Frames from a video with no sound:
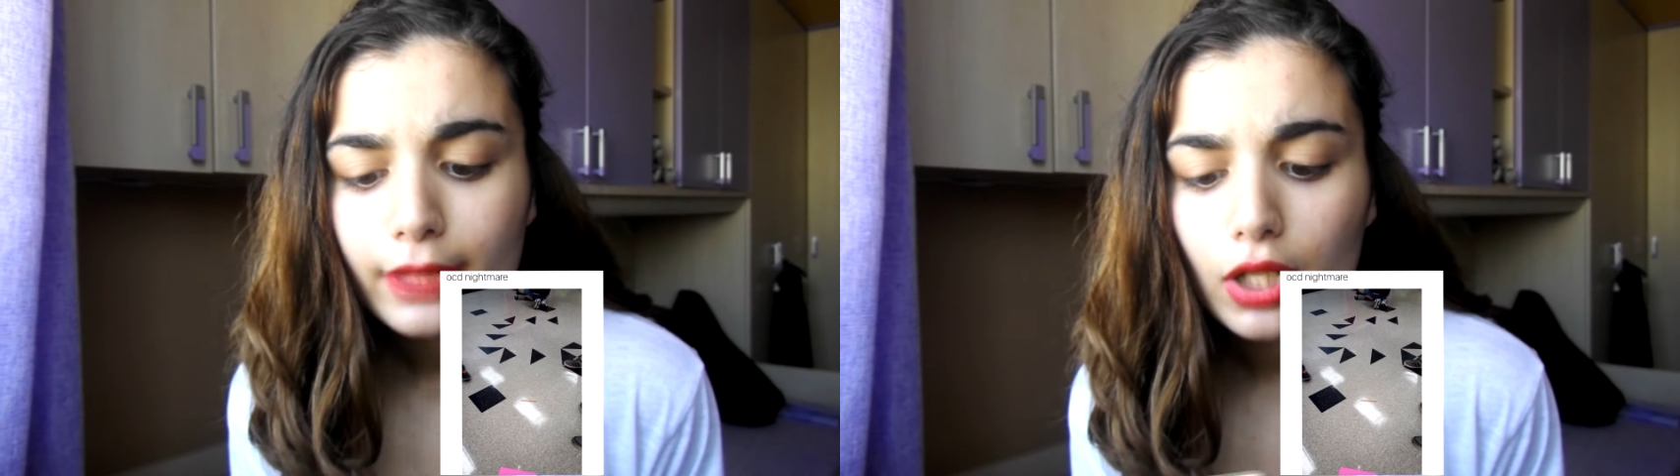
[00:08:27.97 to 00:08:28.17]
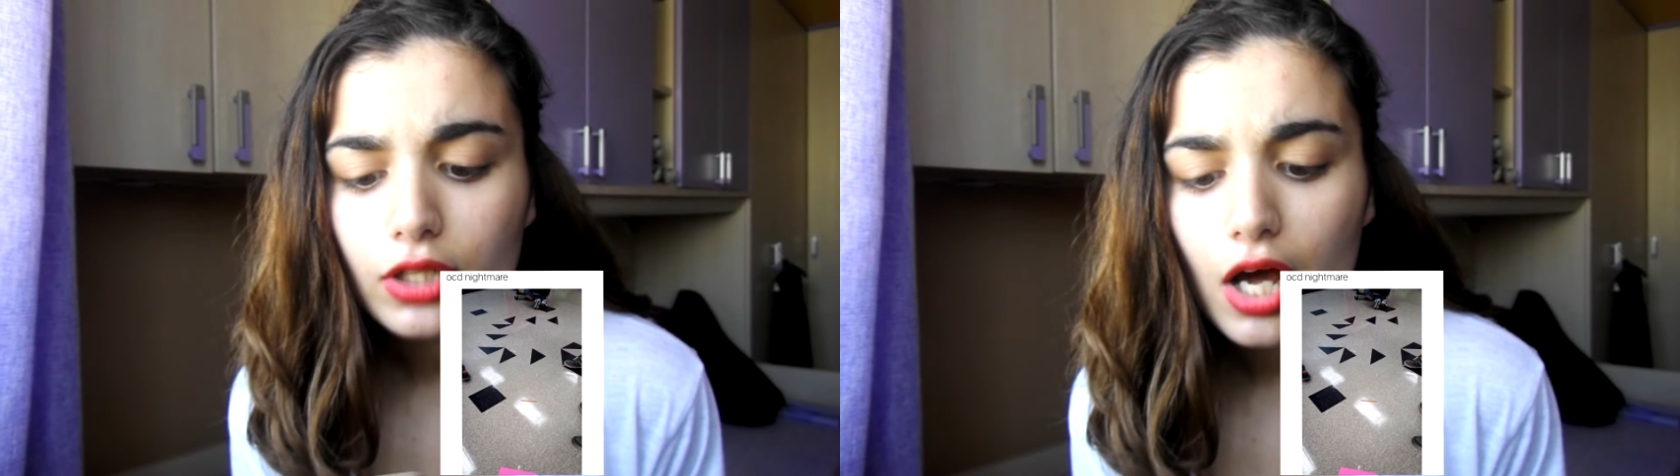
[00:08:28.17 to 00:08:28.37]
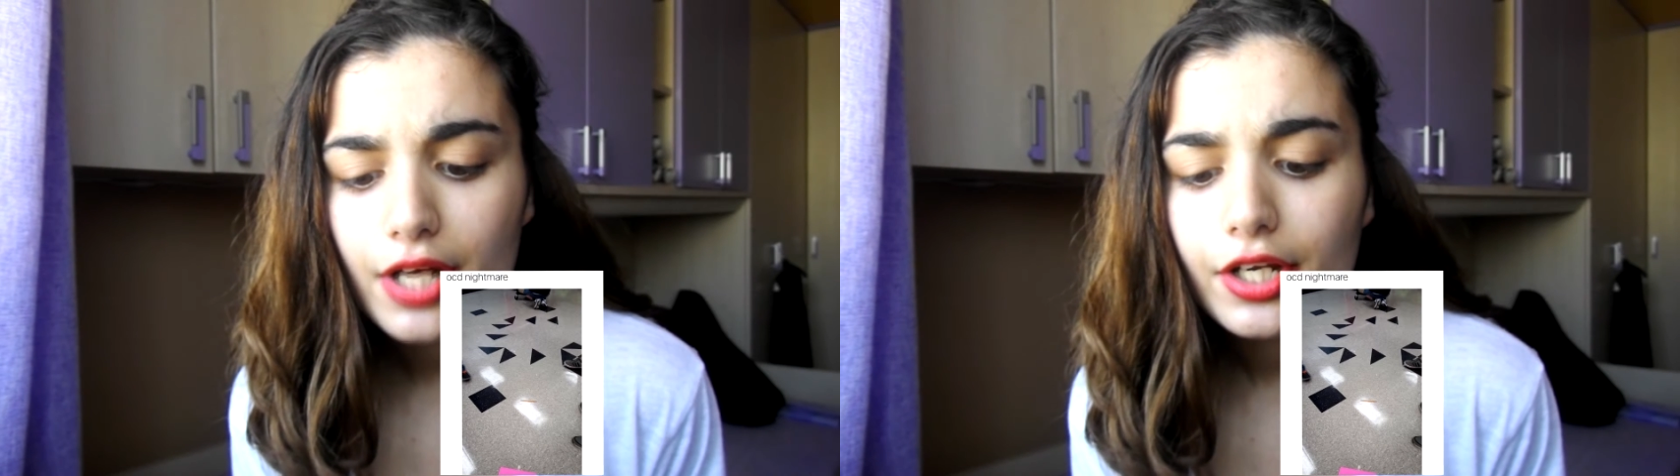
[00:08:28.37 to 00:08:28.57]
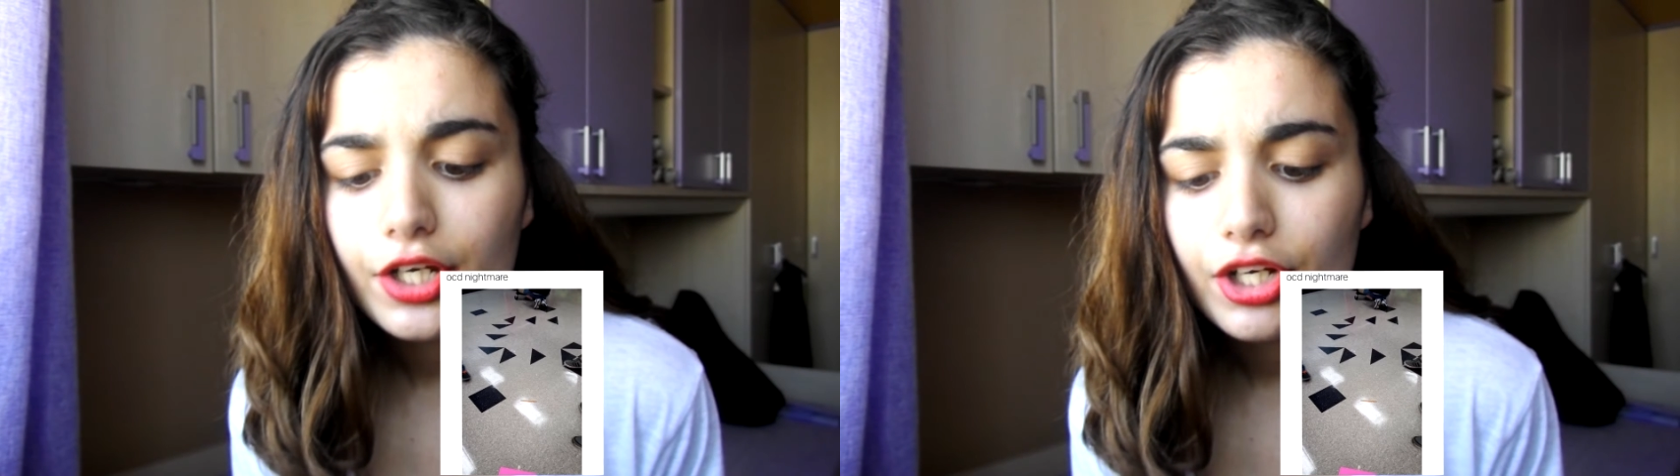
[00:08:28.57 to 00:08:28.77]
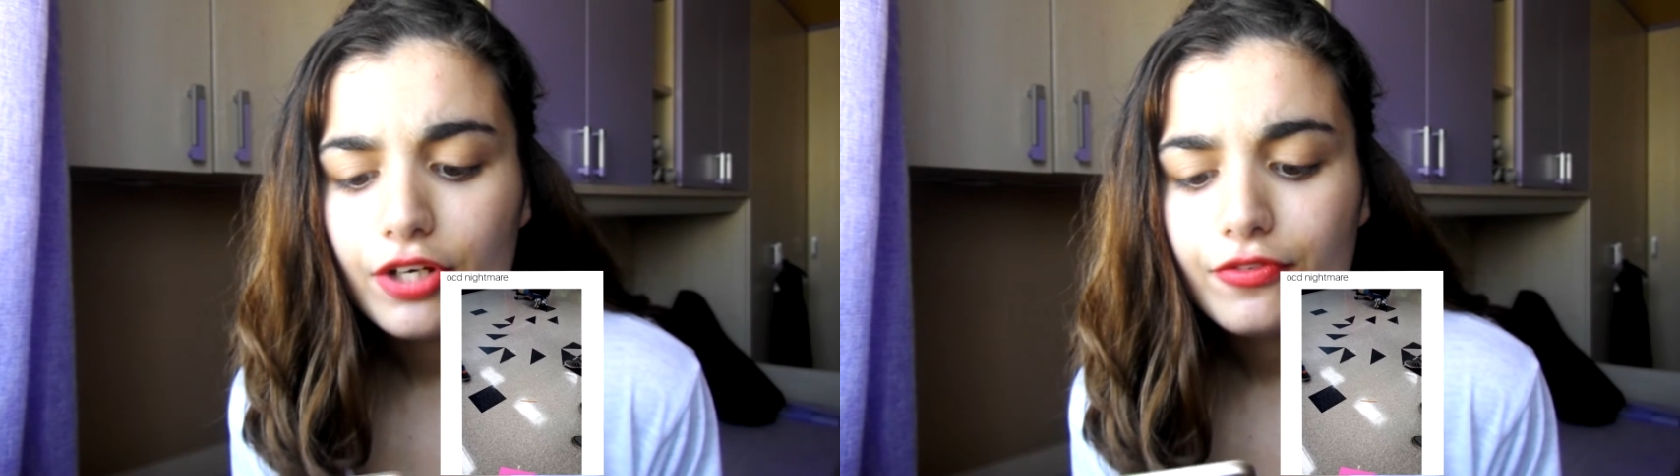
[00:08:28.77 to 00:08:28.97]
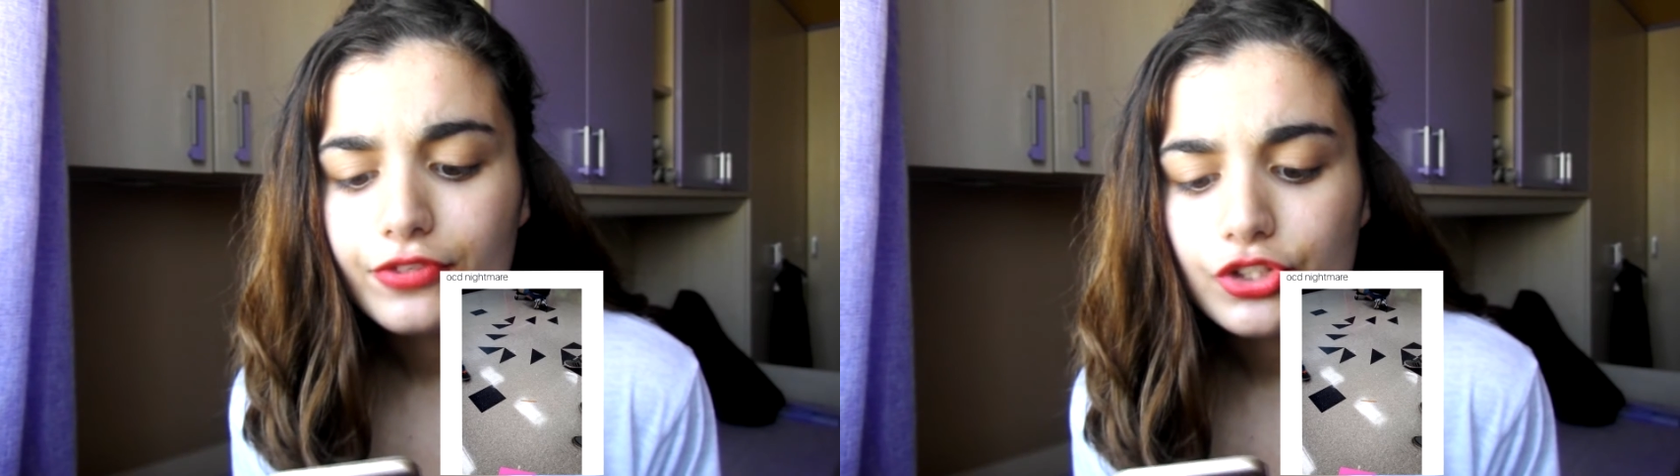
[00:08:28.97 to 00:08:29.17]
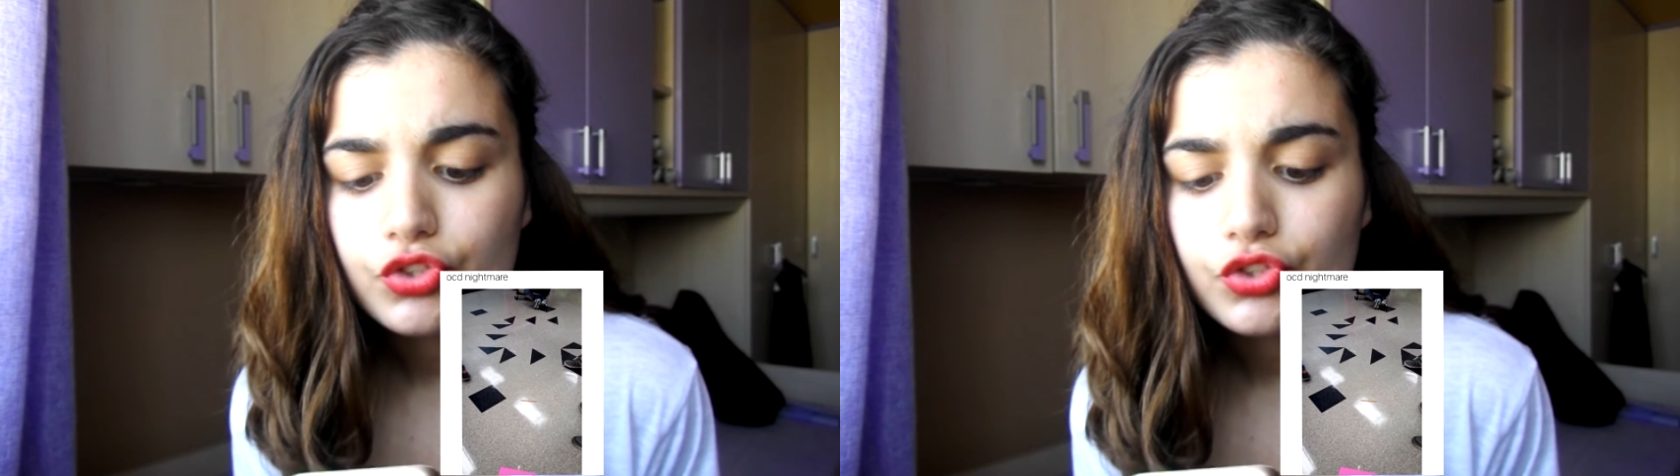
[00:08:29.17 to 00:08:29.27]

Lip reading: A lot of